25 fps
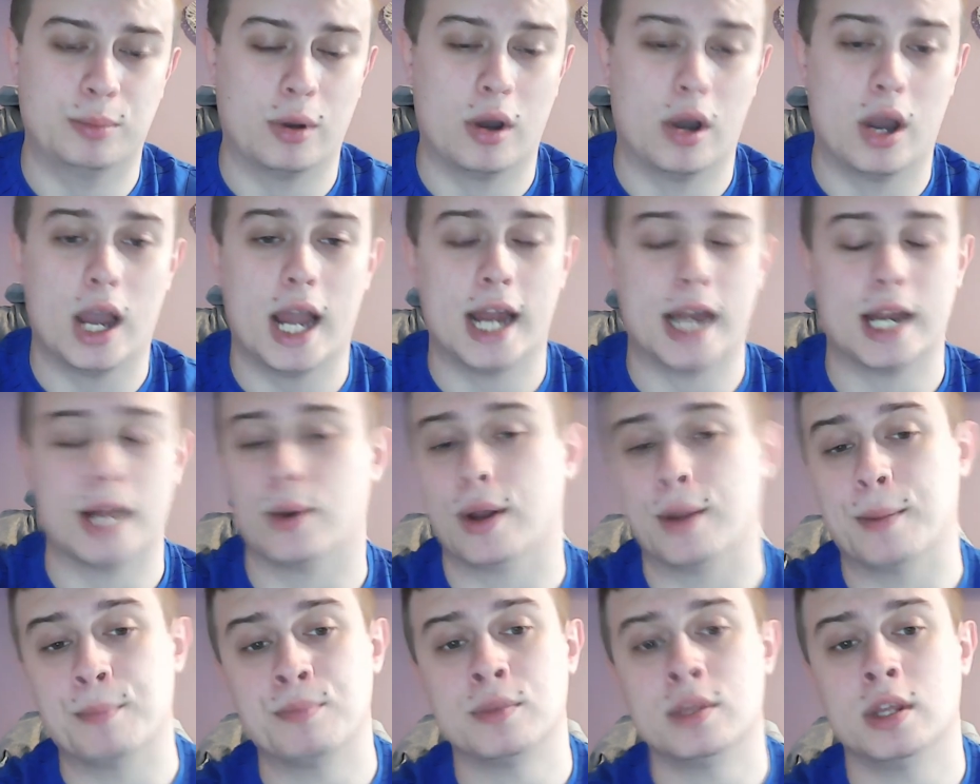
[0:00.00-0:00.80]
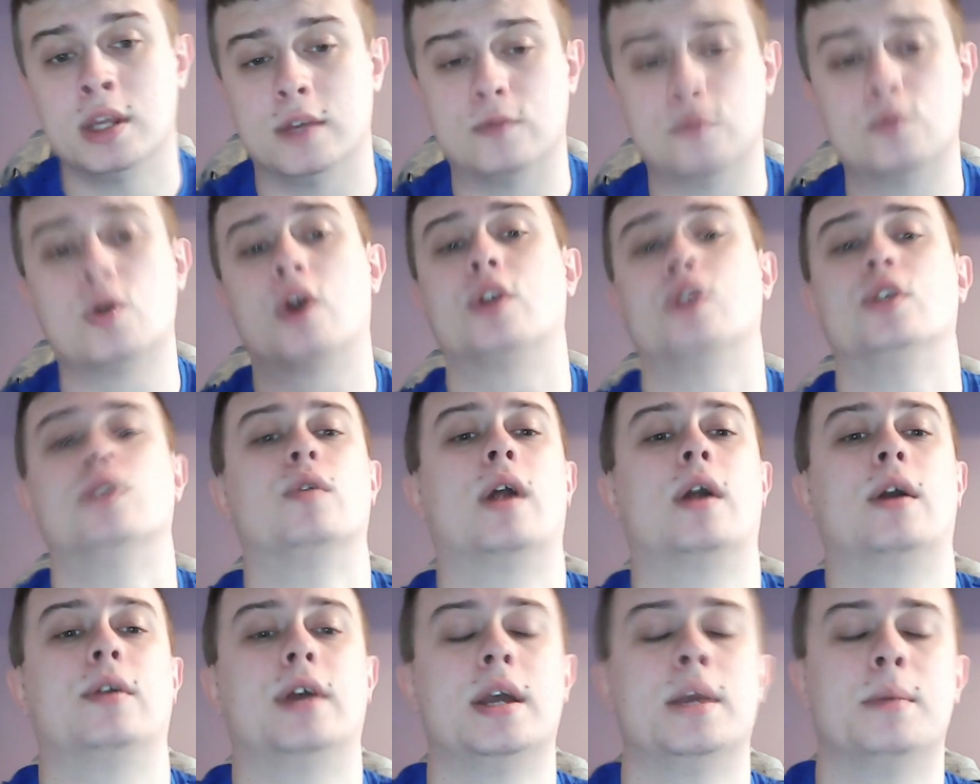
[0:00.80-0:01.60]
But anyway, if you are new
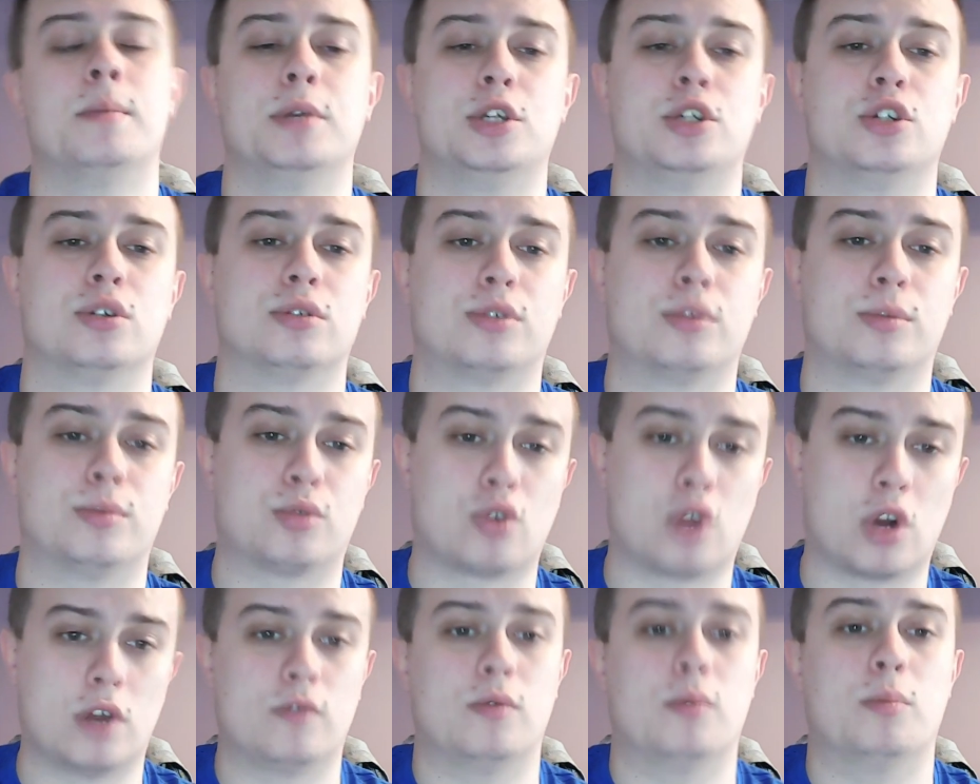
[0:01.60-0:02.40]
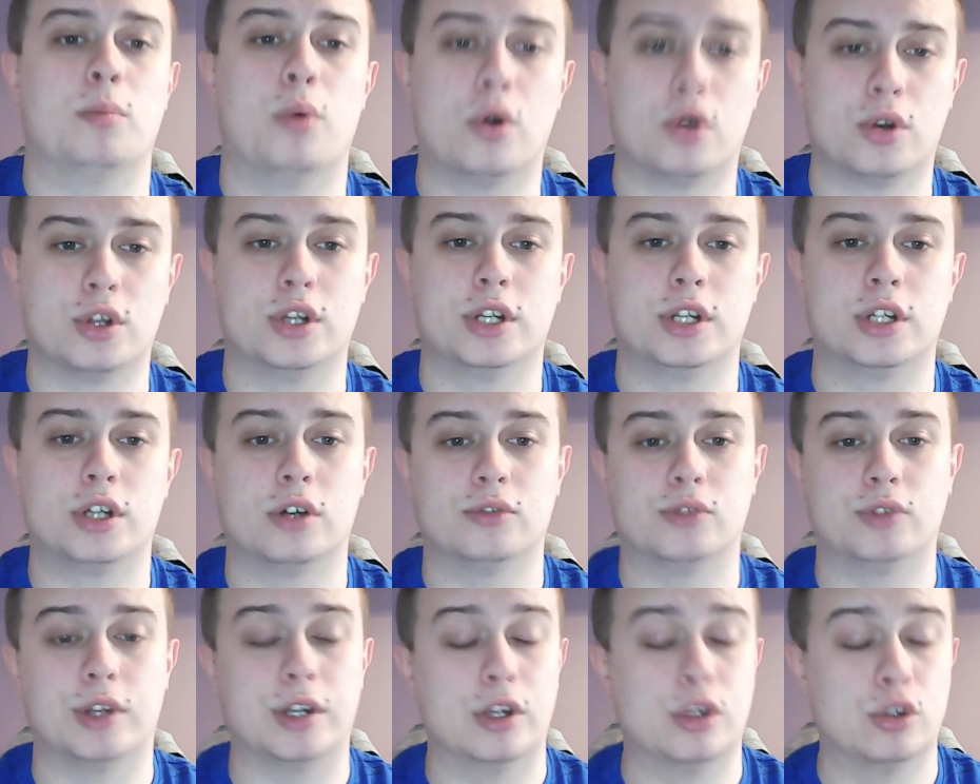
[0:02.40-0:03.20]
around here, be sure to subscribe for more nerdy
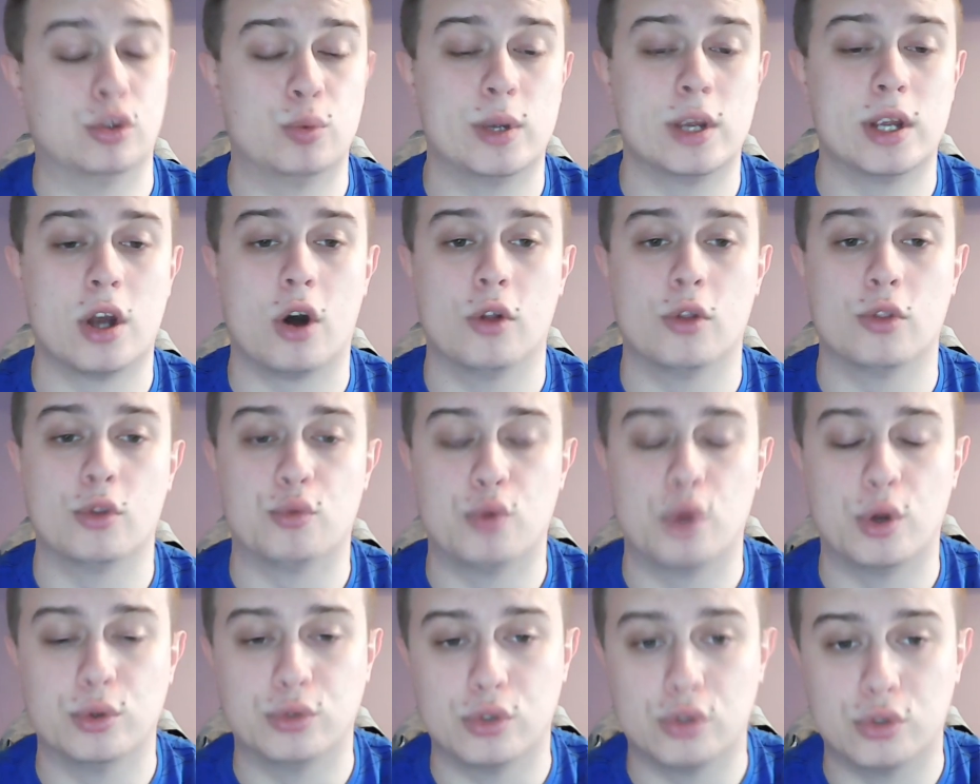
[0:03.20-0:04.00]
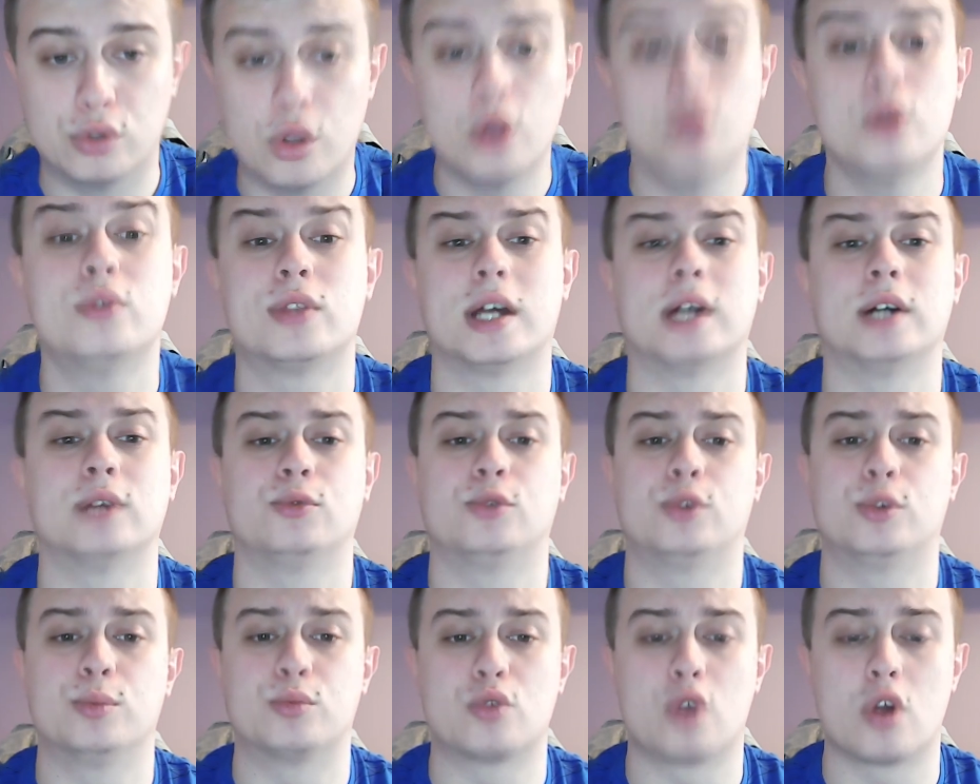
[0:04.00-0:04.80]
content as we are on the road to
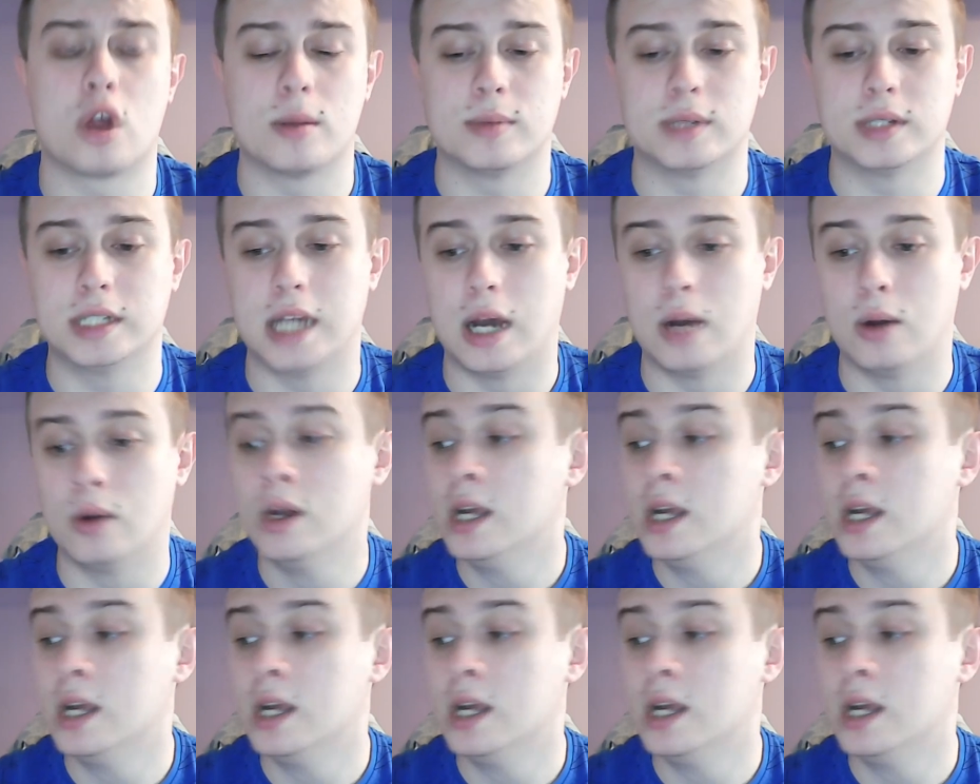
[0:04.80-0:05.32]
2,000 subscribers now.